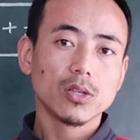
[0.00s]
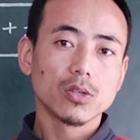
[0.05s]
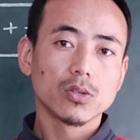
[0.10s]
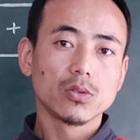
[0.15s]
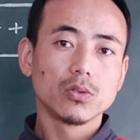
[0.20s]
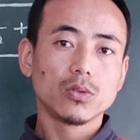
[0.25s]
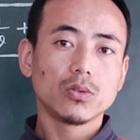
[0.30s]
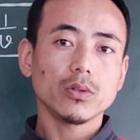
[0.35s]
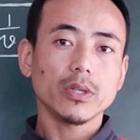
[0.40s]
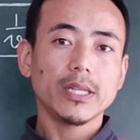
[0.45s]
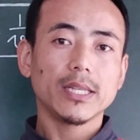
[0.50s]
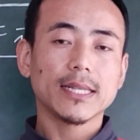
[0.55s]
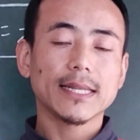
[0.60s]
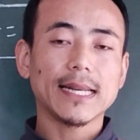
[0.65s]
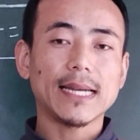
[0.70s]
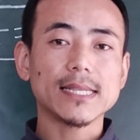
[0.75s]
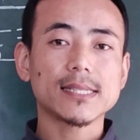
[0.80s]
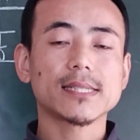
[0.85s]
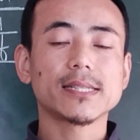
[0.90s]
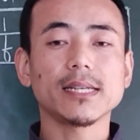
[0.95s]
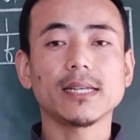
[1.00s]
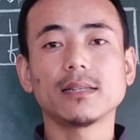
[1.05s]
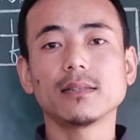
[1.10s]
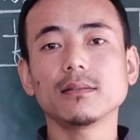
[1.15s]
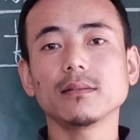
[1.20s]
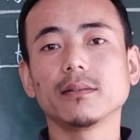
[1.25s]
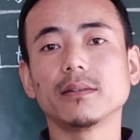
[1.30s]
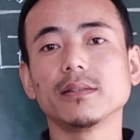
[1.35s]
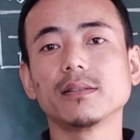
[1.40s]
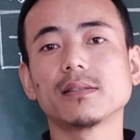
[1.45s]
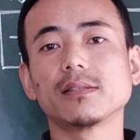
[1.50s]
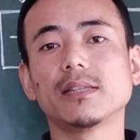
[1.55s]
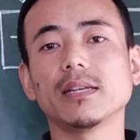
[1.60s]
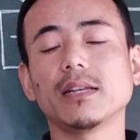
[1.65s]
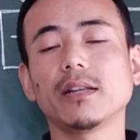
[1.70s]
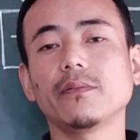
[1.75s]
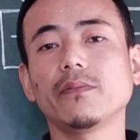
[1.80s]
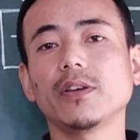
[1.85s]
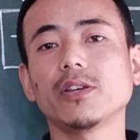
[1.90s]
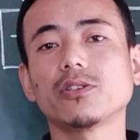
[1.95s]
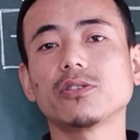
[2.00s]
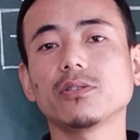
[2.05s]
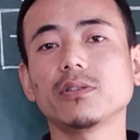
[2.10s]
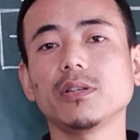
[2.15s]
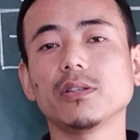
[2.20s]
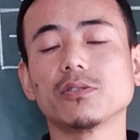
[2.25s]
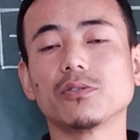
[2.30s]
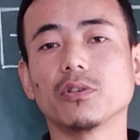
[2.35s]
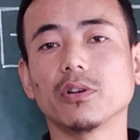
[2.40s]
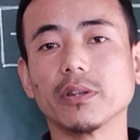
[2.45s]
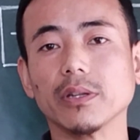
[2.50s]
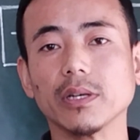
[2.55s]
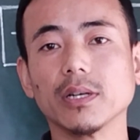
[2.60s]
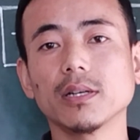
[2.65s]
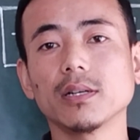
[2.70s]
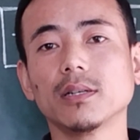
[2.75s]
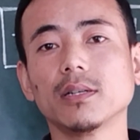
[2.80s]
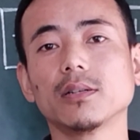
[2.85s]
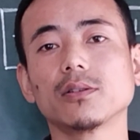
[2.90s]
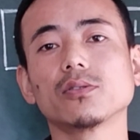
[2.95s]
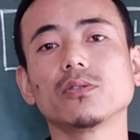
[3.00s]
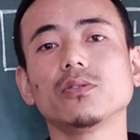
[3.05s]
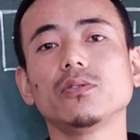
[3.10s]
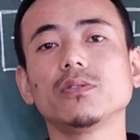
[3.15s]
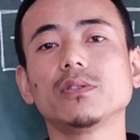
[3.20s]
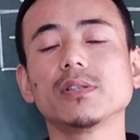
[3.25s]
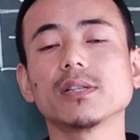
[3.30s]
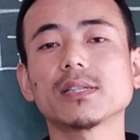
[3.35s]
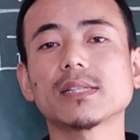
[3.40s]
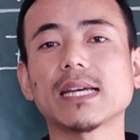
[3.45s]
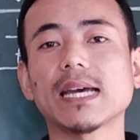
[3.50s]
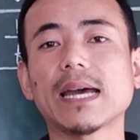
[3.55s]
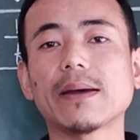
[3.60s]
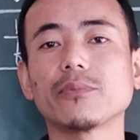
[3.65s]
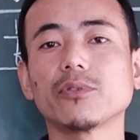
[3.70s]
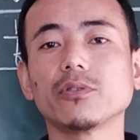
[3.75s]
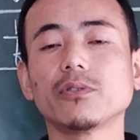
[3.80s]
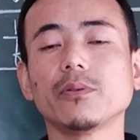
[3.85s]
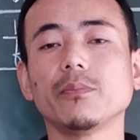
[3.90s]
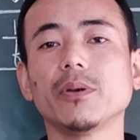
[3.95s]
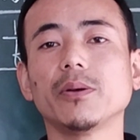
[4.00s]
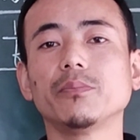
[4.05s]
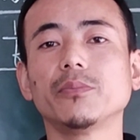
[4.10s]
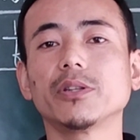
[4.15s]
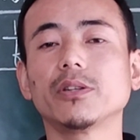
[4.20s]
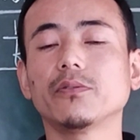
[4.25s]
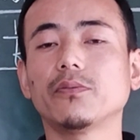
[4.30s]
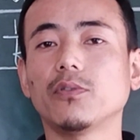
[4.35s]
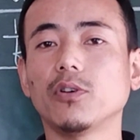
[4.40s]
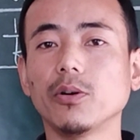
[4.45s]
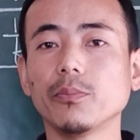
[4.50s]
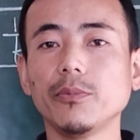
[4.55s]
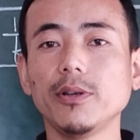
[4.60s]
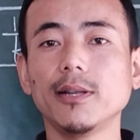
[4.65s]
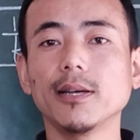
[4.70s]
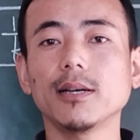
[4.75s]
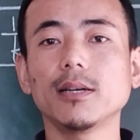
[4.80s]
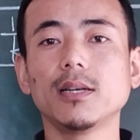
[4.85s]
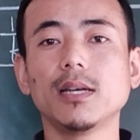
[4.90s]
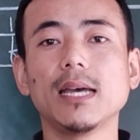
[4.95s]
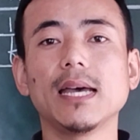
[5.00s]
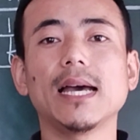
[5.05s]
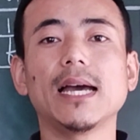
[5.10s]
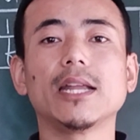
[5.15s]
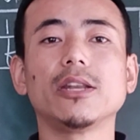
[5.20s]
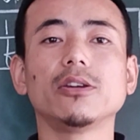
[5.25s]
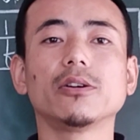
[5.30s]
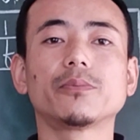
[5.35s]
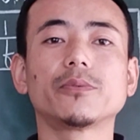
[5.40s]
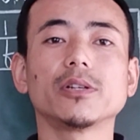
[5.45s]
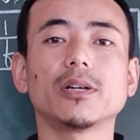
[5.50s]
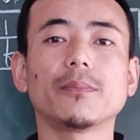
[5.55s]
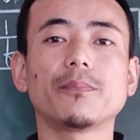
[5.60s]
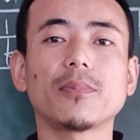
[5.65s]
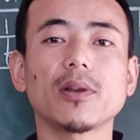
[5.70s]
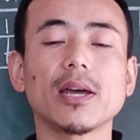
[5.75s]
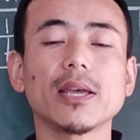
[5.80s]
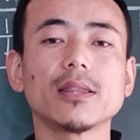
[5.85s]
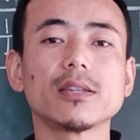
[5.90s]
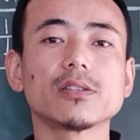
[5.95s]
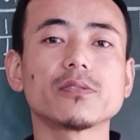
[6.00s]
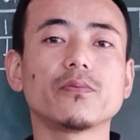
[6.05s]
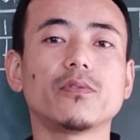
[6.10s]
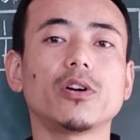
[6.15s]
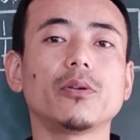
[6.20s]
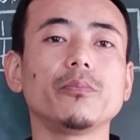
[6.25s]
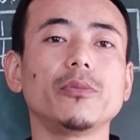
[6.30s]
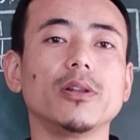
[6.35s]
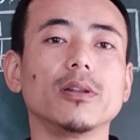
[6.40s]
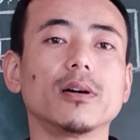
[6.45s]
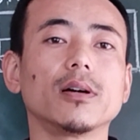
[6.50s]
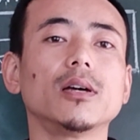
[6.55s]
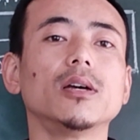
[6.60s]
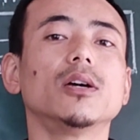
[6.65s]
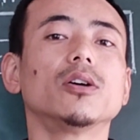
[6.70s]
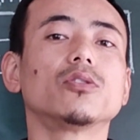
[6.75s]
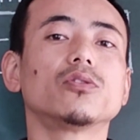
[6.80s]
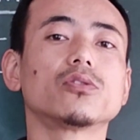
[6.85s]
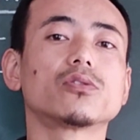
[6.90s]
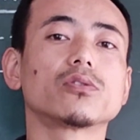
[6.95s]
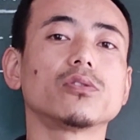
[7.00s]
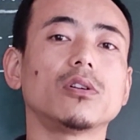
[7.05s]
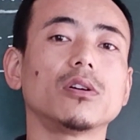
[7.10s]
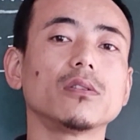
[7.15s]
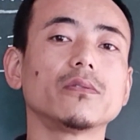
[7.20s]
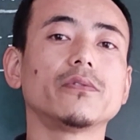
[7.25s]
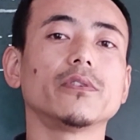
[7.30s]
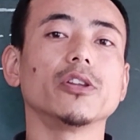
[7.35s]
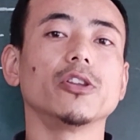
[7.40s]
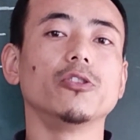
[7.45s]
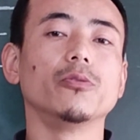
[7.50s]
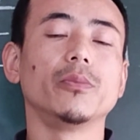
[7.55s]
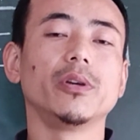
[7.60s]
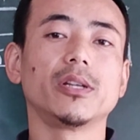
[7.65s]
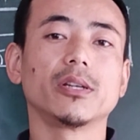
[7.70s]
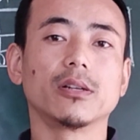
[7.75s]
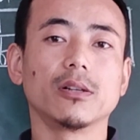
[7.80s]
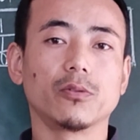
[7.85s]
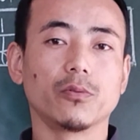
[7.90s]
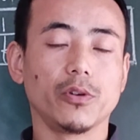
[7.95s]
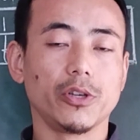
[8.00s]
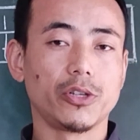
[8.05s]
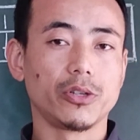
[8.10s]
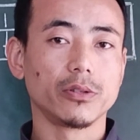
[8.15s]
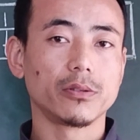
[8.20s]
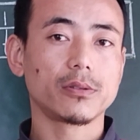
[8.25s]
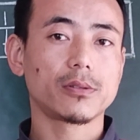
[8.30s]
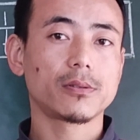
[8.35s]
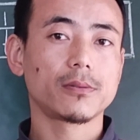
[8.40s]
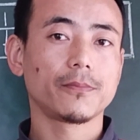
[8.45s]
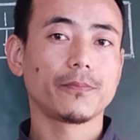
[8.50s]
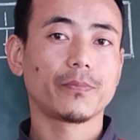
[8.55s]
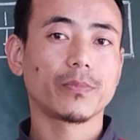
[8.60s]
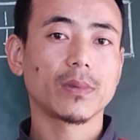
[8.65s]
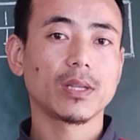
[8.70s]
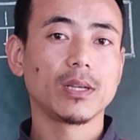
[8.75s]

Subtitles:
So in class 10, this derivation is not there. So you just have to remember the formula and you have to apply this formula to solve numerical questions.